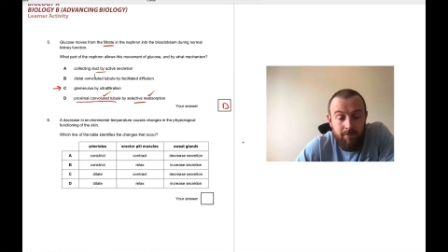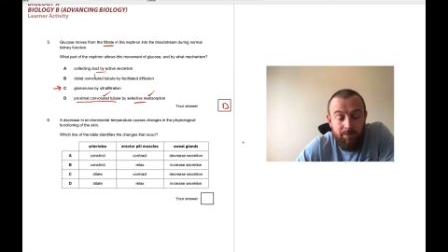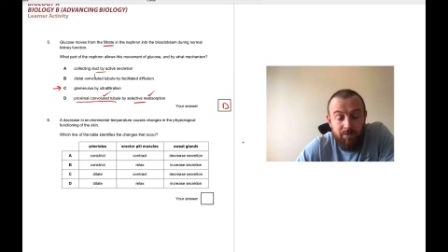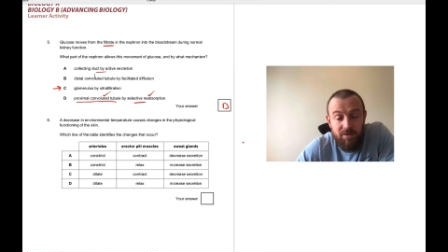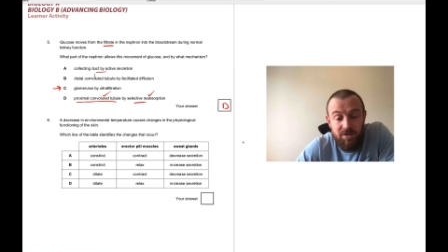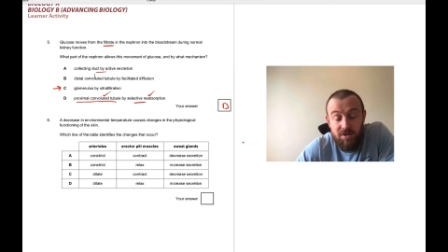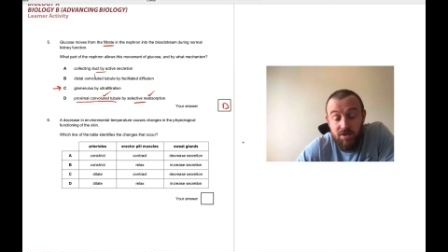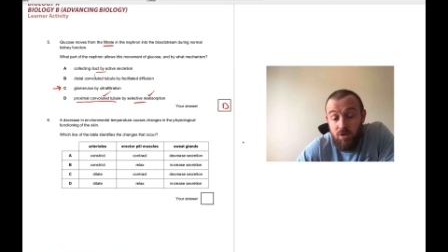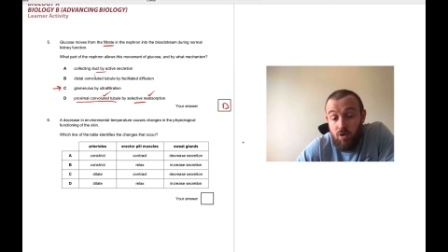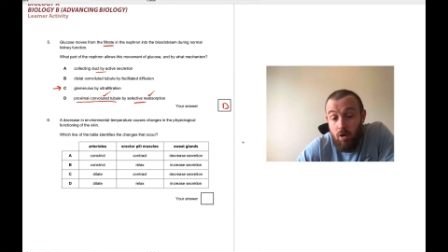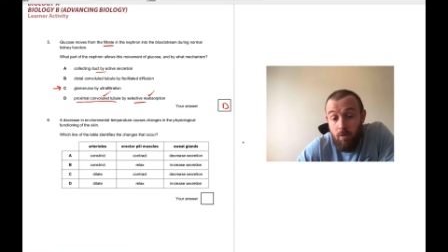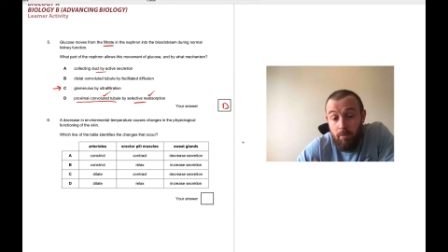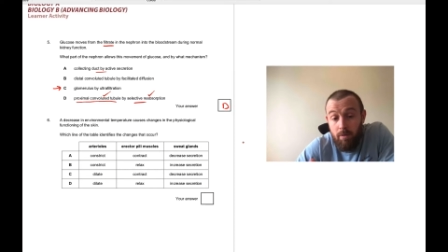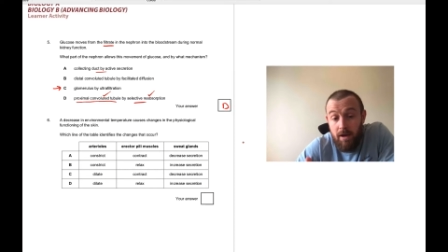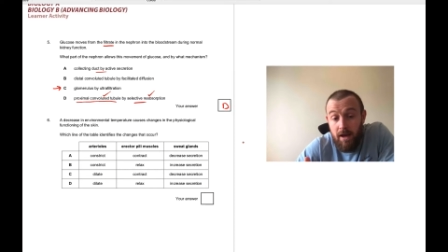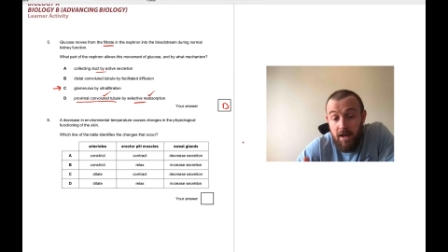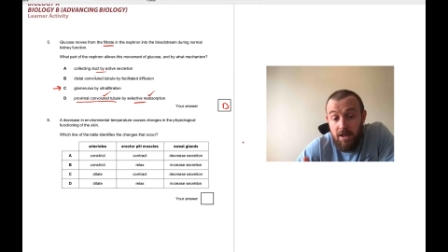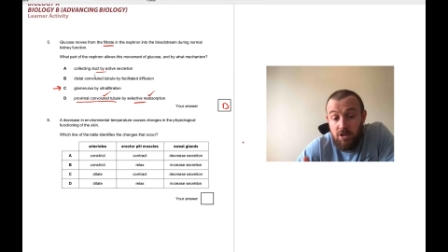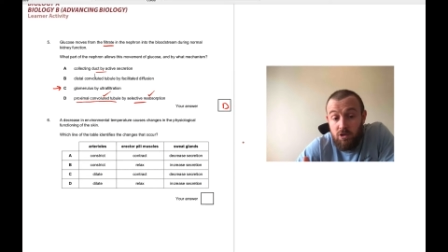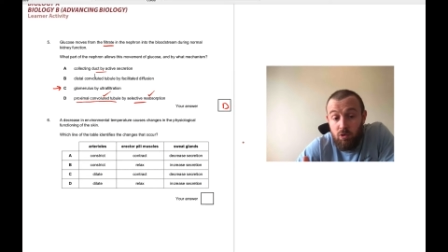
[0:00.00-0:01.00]
This is
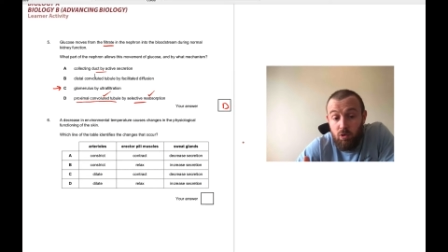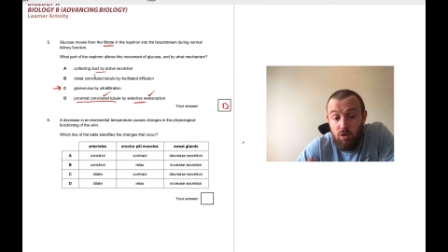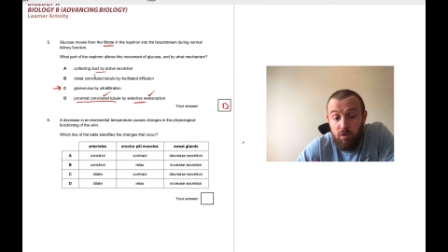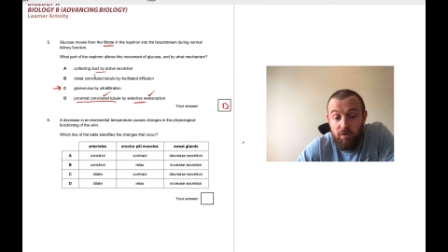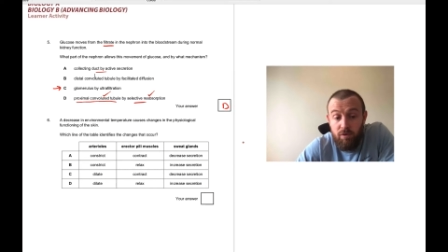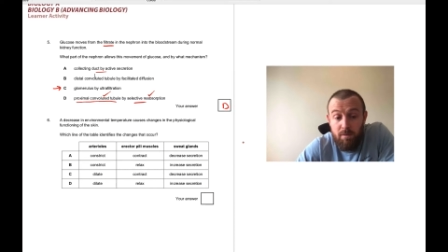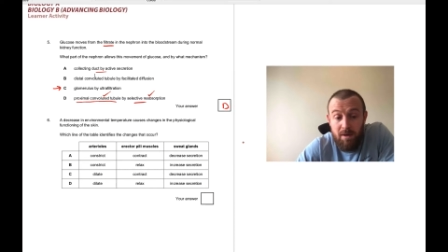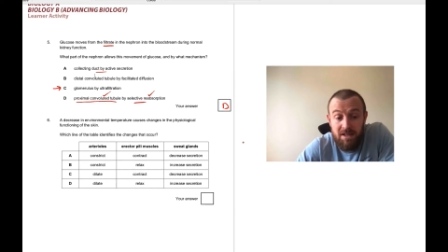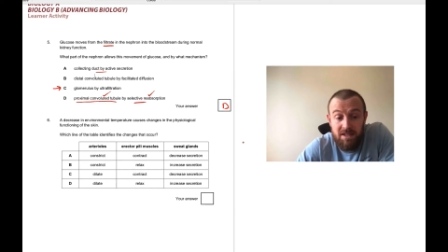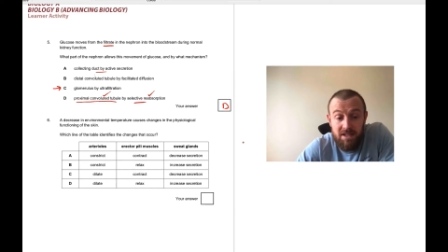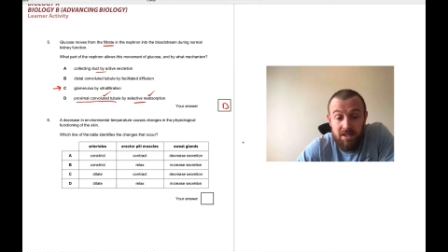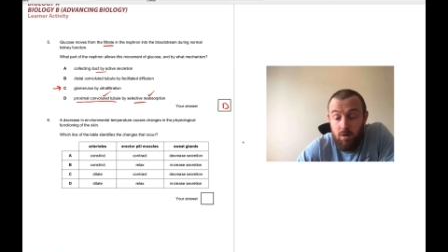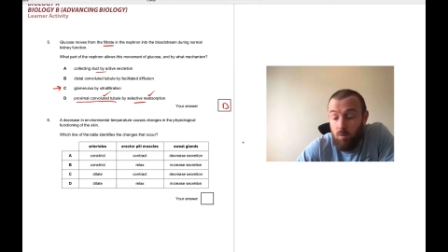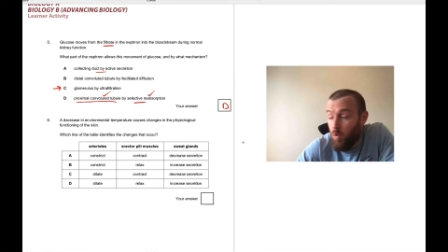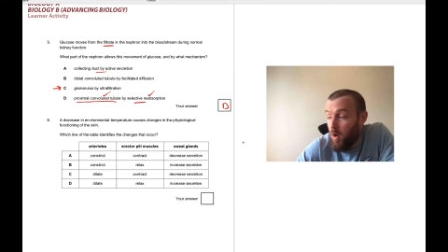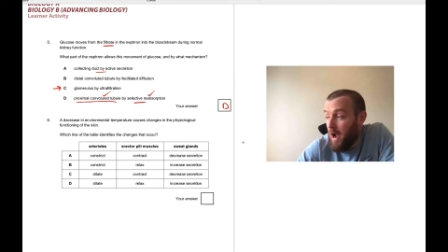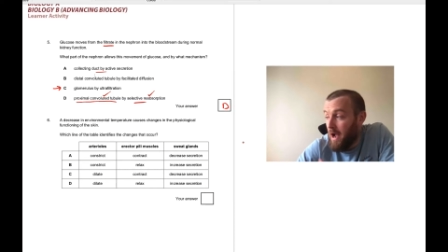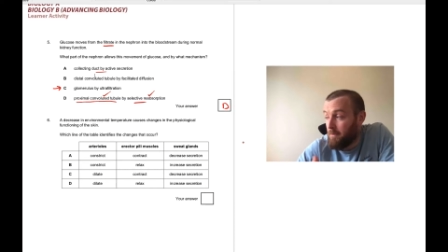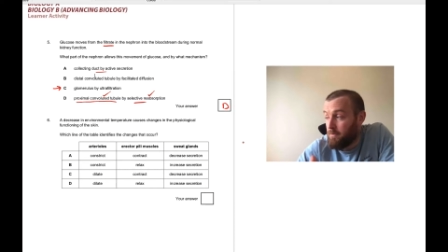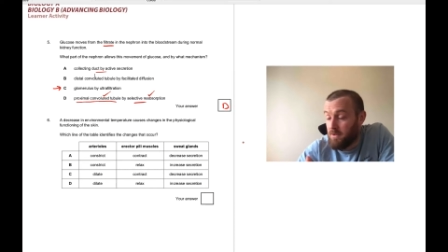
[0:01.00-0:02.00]
complicated talk for basically
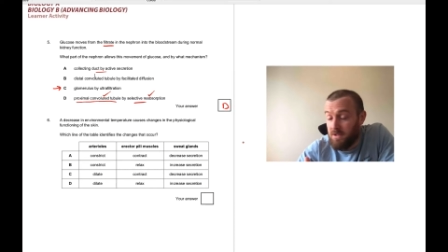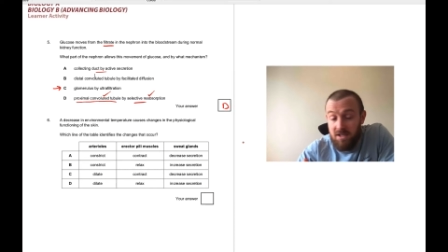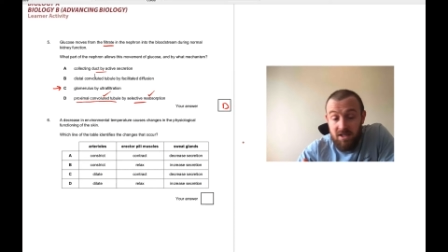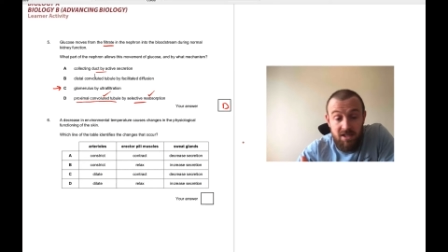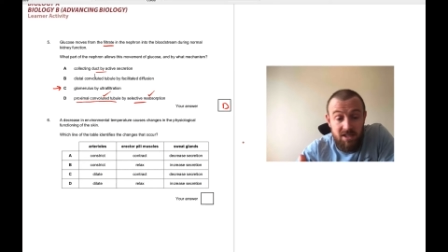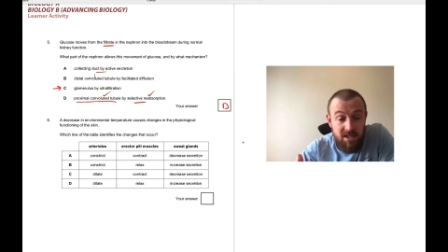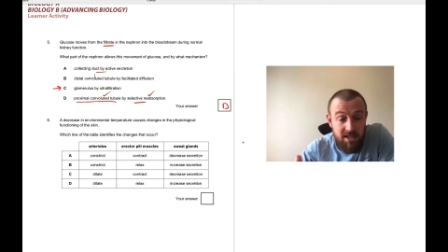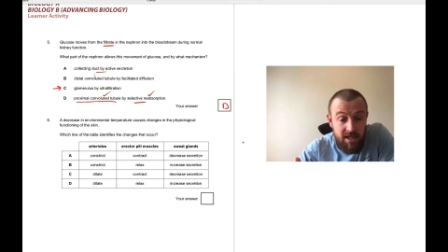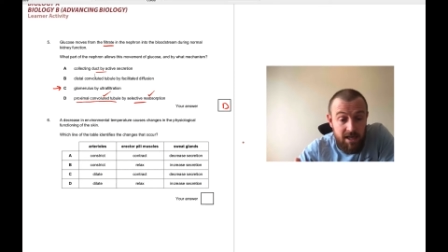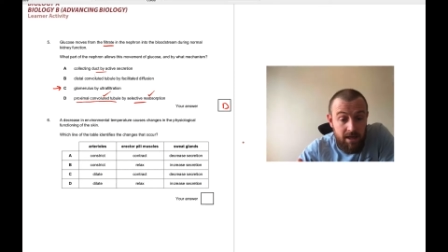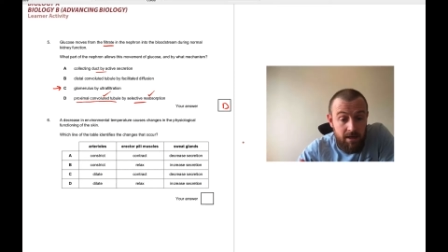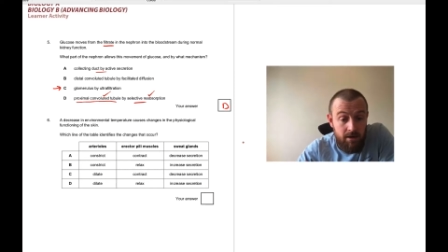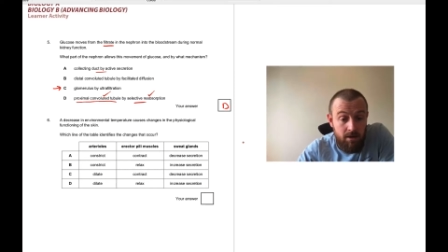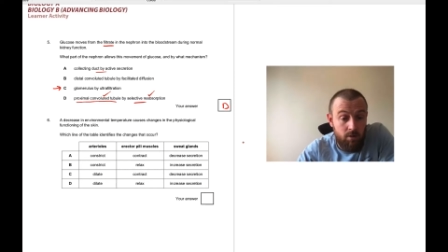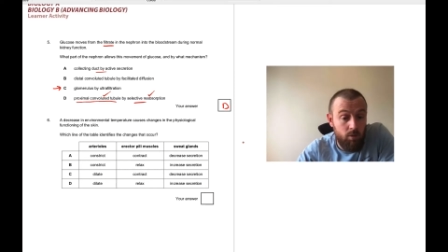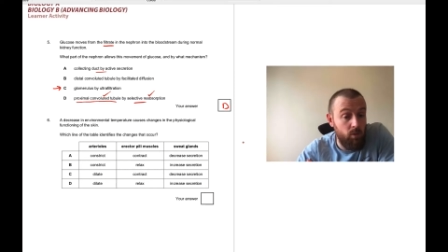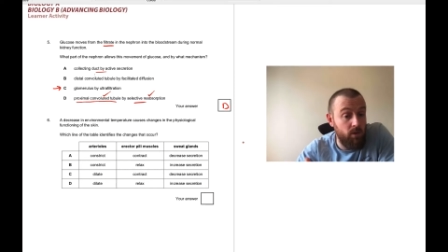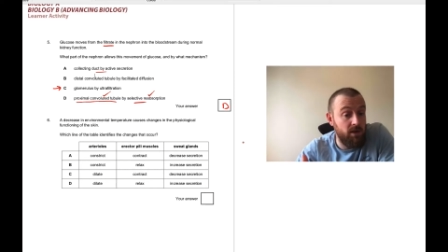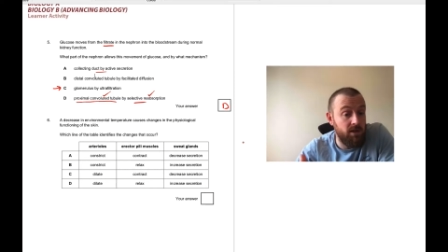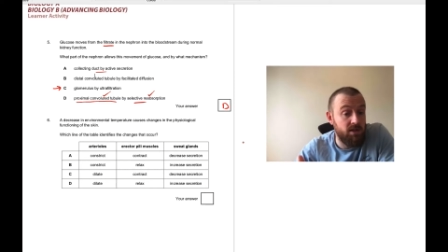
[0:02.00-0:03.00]
what happens to the skin
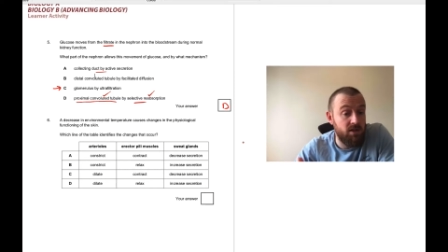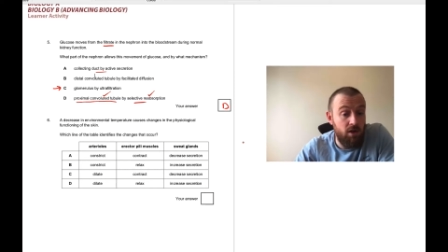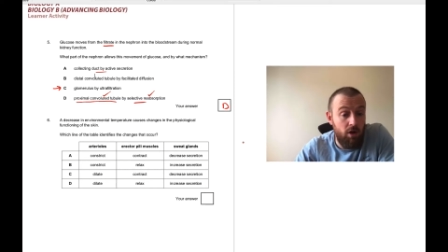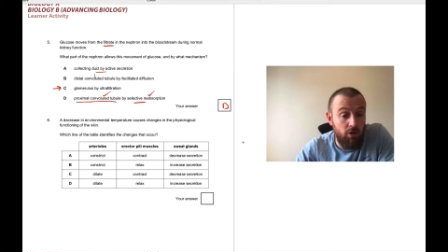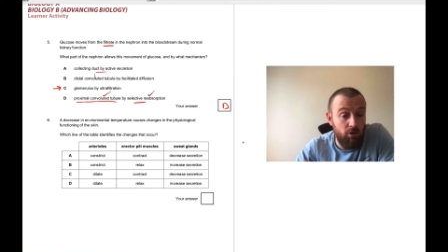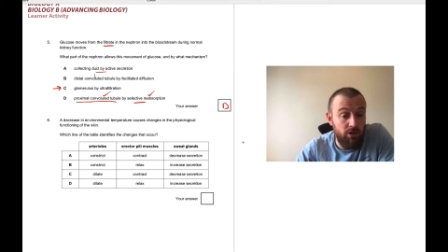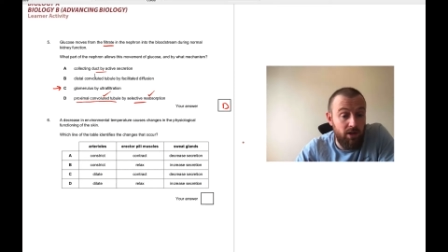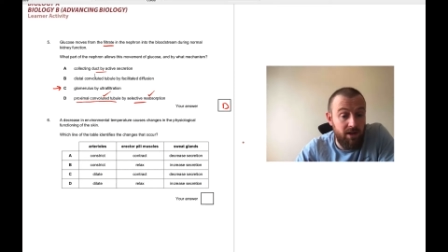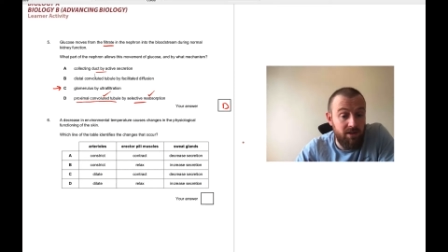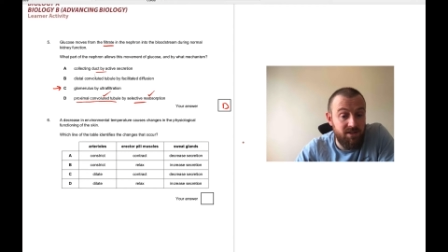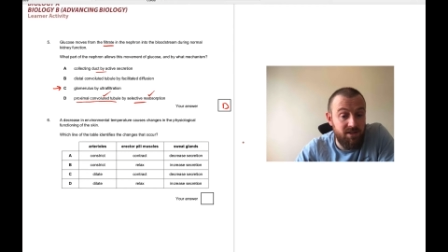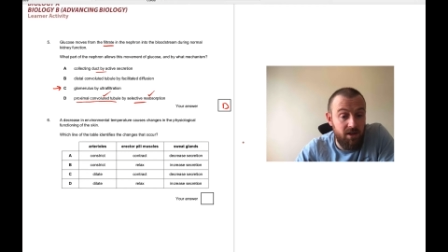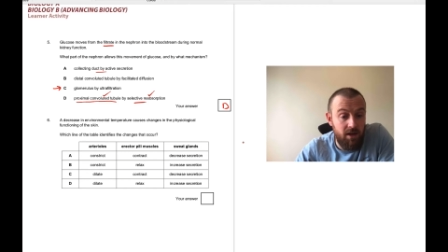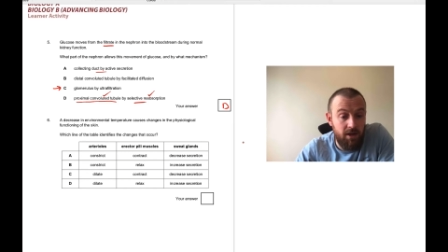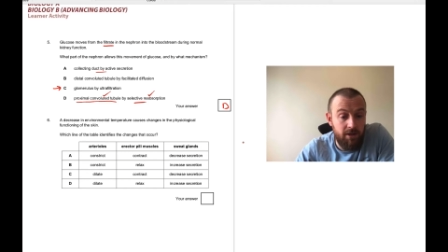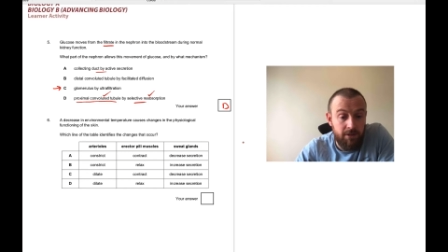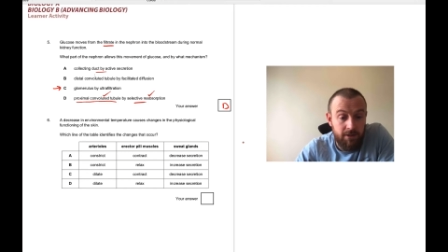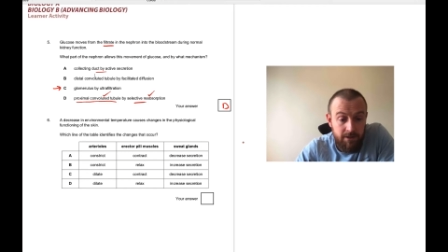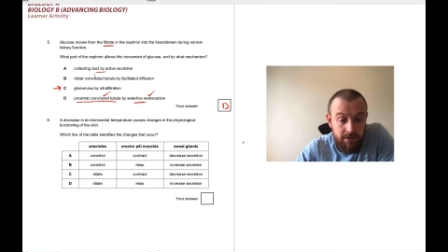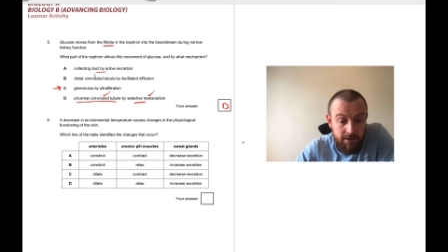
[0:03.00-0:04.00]
when it's cold outside.